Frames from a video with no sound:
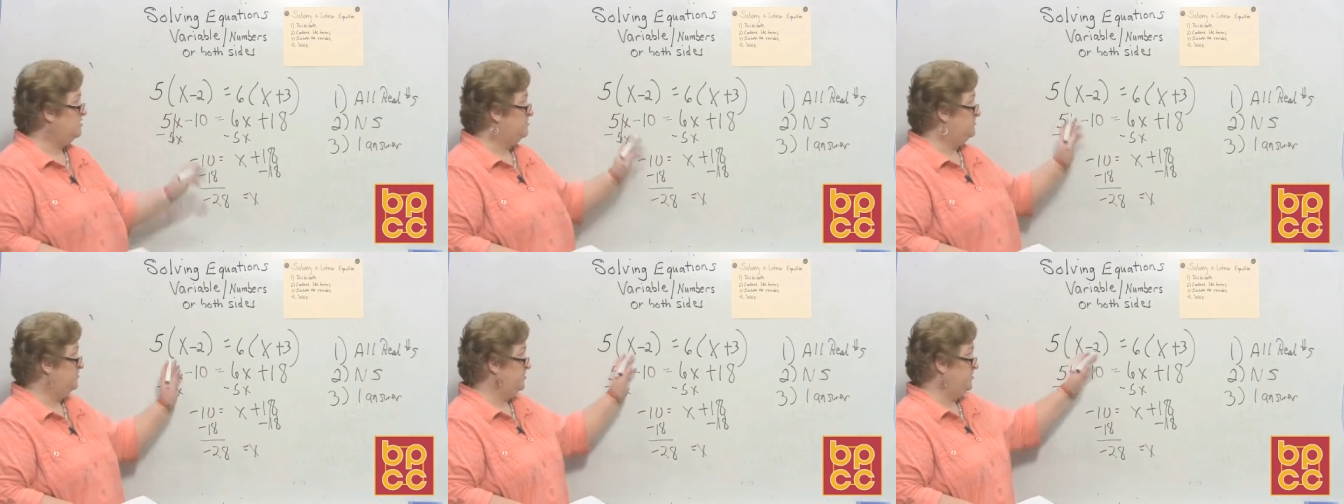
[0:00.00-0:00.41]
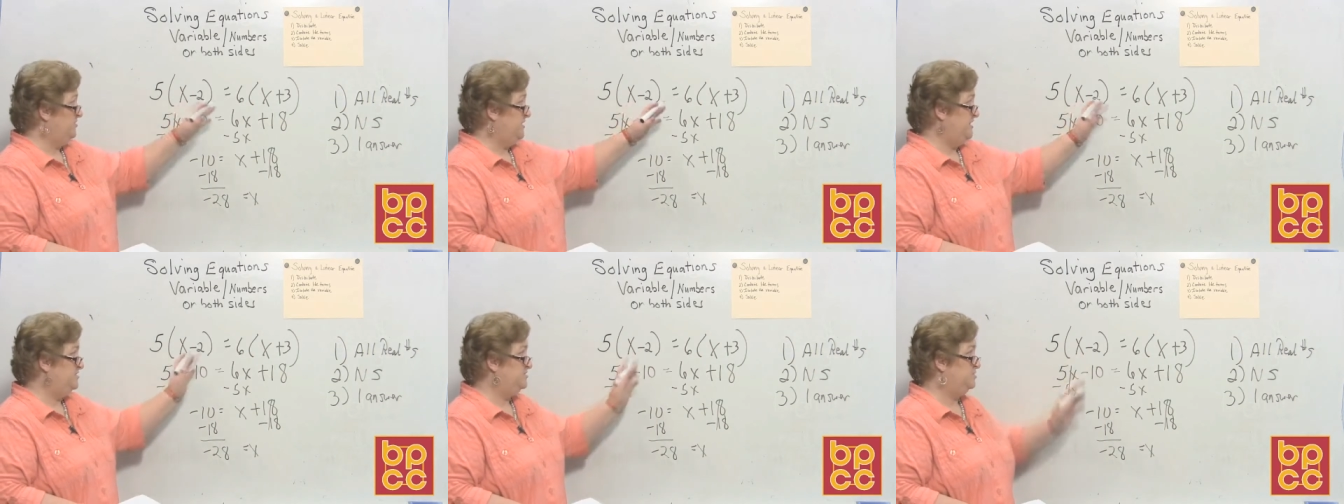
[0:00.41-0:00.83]
for
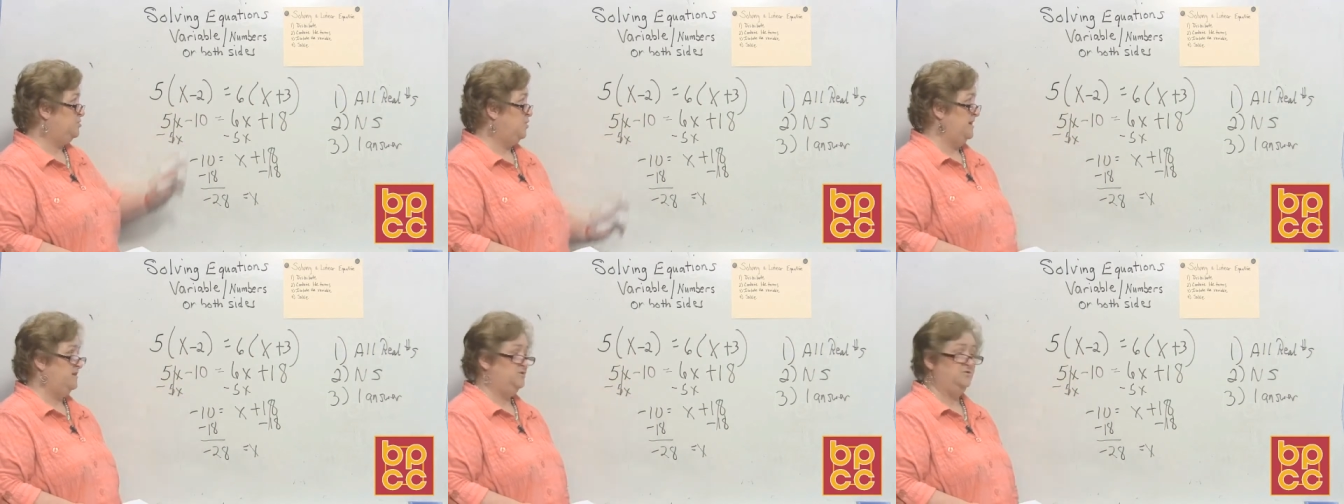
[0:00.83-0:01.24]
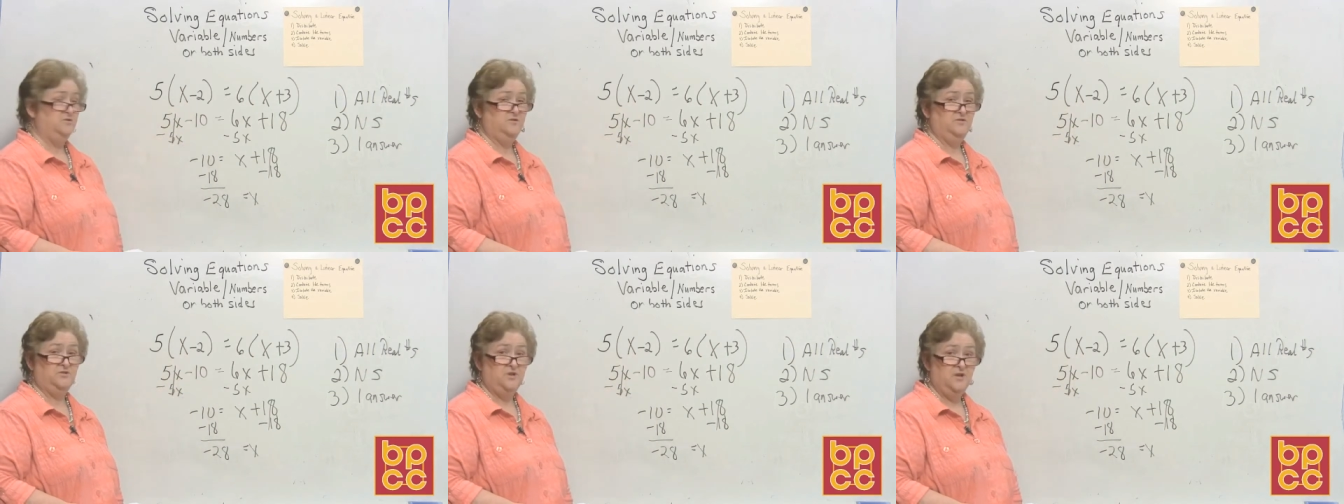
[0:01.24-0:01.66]
these
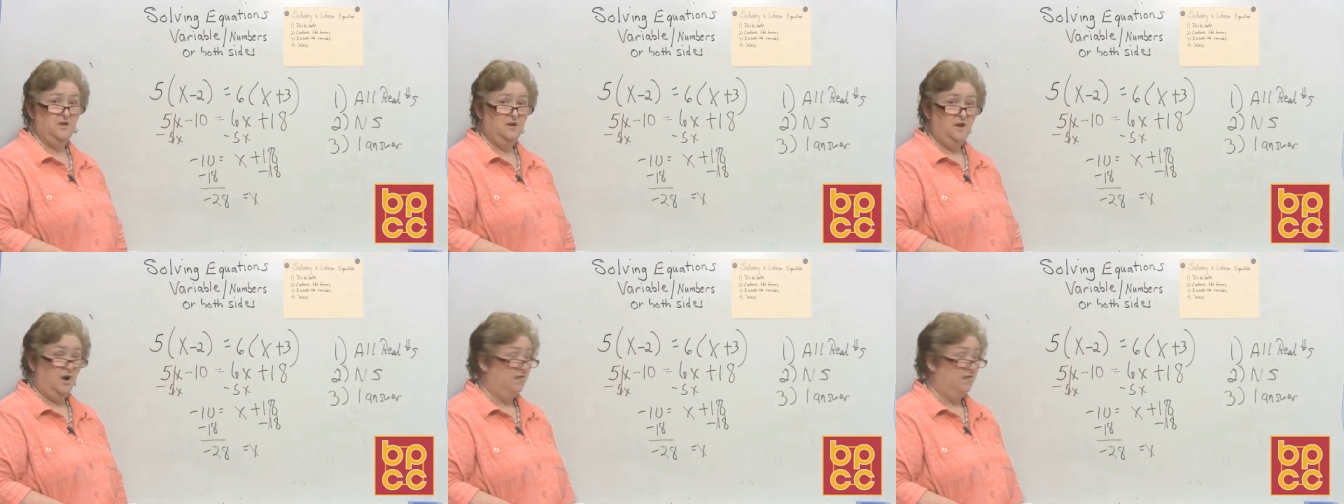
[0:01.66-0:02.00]
equations, or